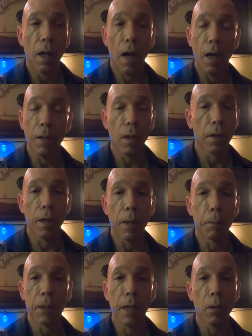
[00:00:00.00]
I thought the
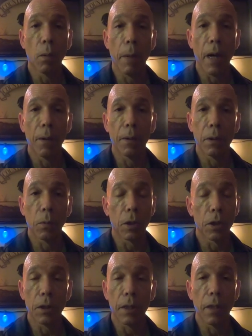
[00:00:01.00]
deep cycle batteries were
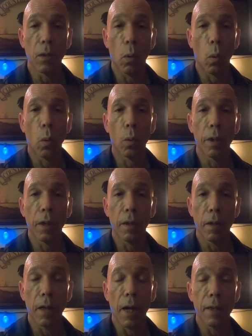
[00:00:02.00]
just getting old
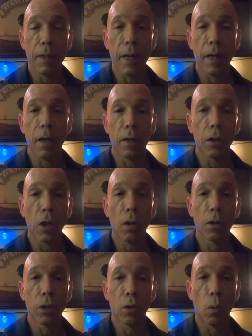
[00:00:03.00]
and not taking a
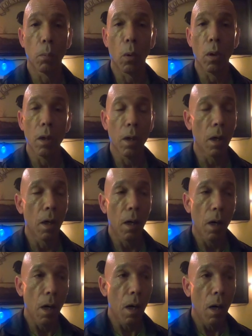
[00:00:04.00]
charge no more.
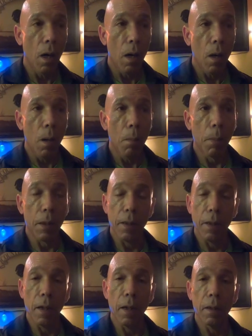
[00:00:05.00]
But
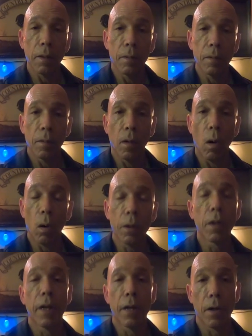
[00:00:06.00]
the
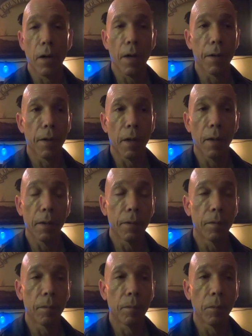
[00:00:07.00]
alternator on the
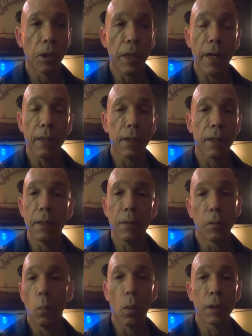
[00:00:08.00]
chassis
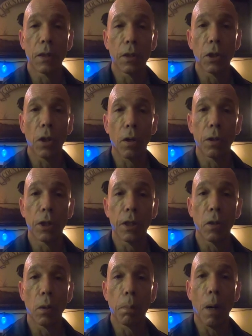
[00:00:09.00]
wasn't
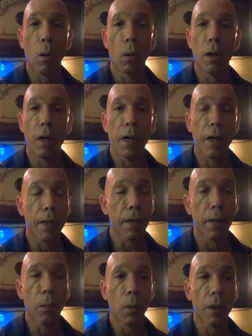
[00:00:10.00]
charging or powering
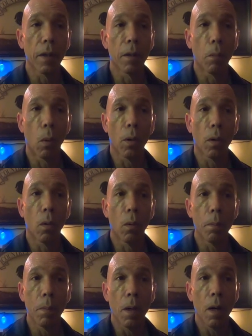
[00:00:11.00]
anything within the motorhome.